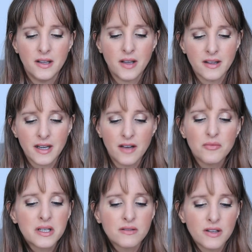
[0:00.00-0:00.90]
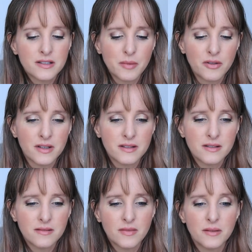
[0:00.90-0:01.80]
yeah, like I have mixed feelings about
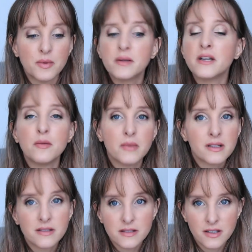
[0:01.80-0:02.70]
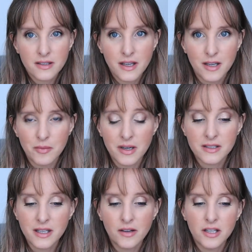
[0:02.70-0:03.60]
this. I mean, the name Mix is a good name
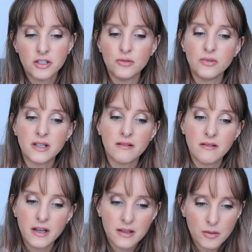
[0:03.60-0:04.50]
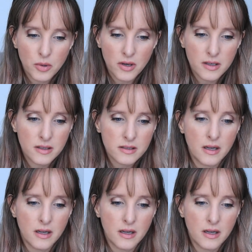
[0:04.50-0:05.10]
because I do really like the product.